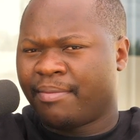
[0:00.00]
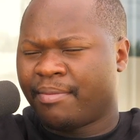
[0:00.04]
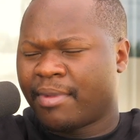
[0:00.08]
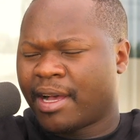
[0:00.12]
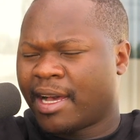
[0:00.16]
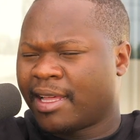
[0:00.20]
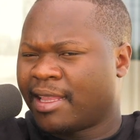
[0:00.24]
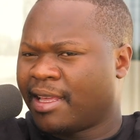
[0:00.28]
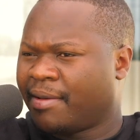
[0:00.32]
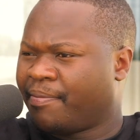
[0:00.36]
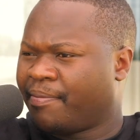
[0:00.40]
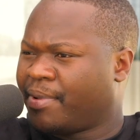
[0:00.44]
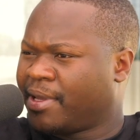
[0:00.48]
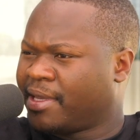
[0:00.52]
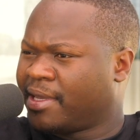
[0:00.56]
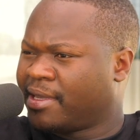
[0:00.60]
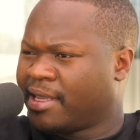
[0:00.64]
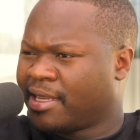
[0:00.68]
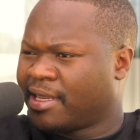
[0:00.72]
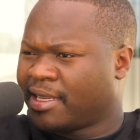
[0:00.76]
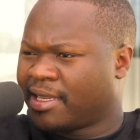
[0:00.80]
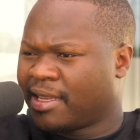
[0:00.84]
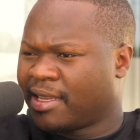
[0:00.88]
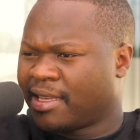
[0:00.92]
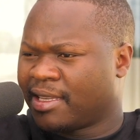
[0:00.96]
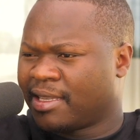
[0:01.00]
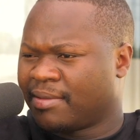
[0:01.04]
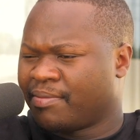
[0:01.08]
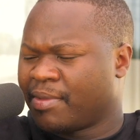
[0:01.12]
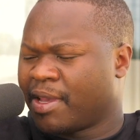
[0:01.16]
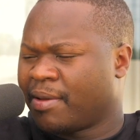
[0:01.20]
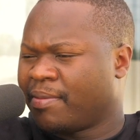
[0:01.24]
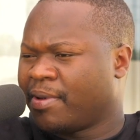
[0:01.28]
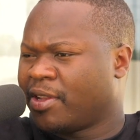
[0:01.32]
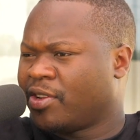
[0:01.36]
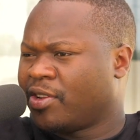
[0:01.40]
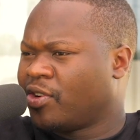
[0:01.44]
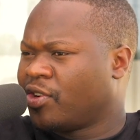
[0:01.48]
other businesses
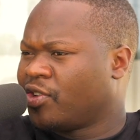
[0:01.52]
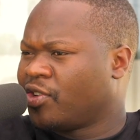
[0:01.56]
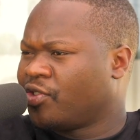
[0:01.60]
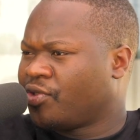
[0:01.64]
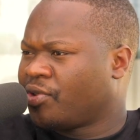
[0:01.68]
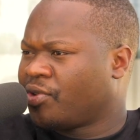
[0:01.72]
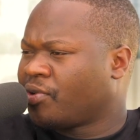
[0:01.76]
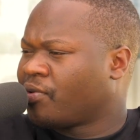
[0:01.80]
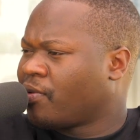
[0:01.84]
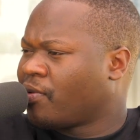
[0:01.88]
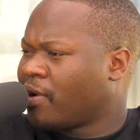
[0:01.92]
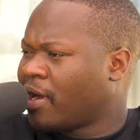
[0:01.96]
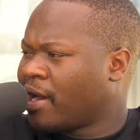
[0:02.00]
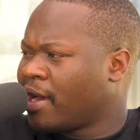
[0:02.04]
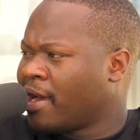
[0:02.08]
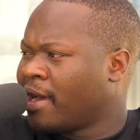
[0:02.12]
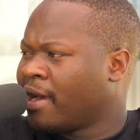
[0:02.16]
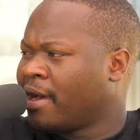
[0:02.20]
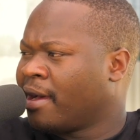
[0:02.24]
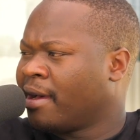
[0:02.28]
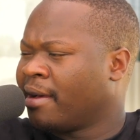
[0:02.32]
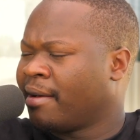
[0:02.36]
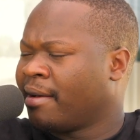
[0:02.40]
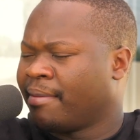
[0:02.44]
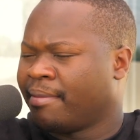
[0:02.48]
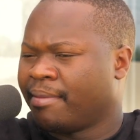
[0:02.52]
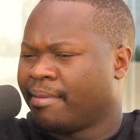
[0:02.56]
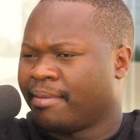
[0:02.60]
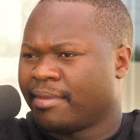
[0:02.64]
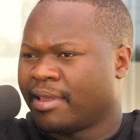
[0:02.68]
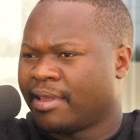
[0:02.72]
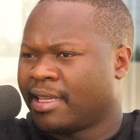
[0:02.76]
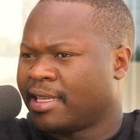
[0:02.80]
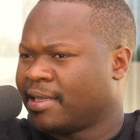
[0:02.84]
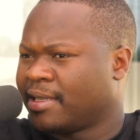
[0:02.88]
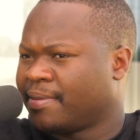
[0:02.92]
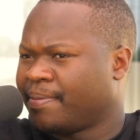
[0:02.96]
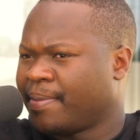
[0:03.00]
maybe don't require
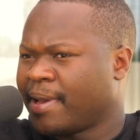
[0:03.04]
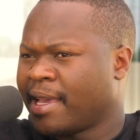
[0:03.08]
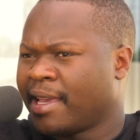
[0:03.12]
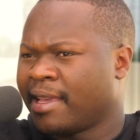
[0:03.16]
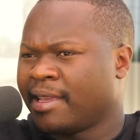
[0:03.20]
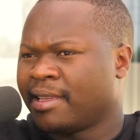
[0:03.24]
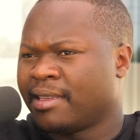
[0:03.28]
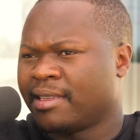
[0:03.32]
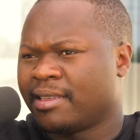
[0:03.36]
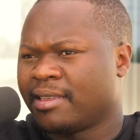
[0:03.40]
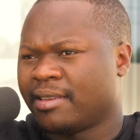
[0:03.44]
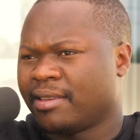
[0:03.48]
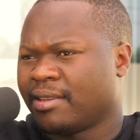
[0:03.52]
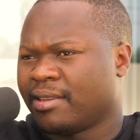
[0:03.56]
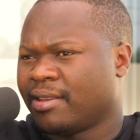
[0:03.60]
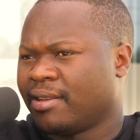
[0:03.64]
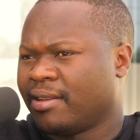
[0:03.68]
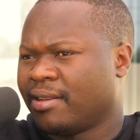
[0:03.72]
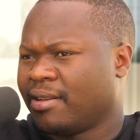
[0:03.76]
the space.